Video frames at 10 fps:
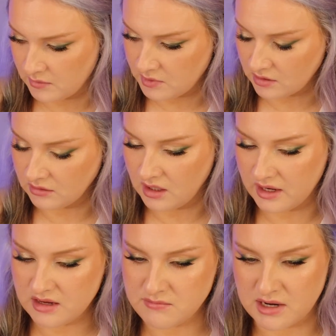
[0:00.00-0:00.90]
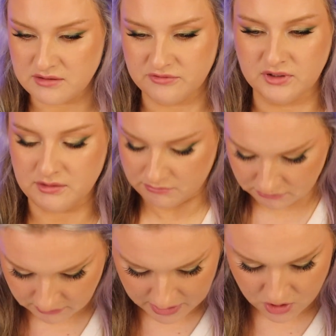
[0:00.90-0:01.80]
I'm not gonna lie, I feel like
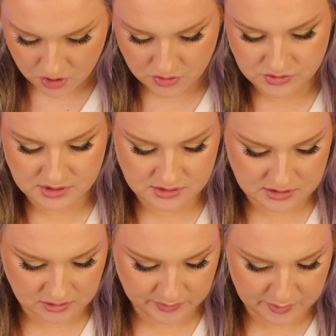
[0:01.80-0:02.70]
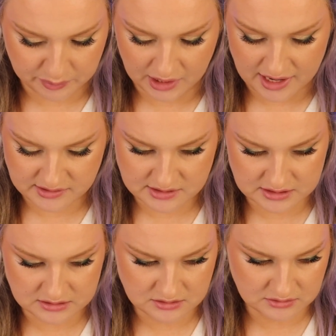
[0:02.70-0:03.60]
my nose is still a bit
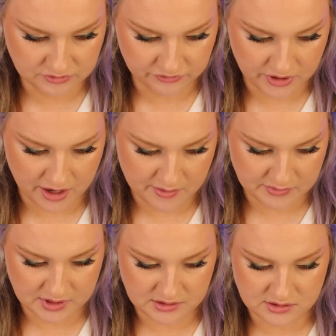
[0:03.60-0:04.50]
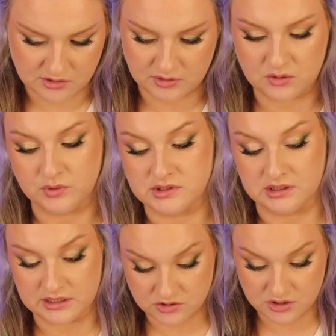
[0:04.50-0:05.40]
blasted from Silky Woods
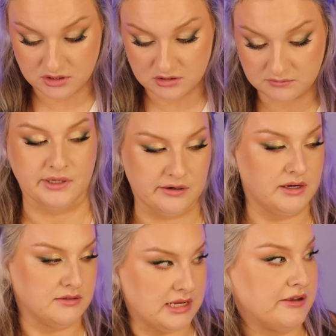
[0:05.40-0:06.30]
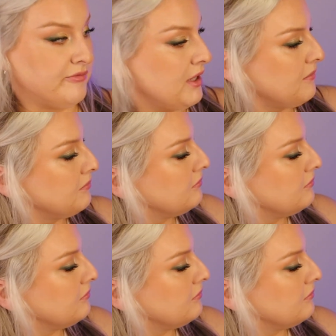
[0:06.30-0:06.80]
Elixir. All right, save me.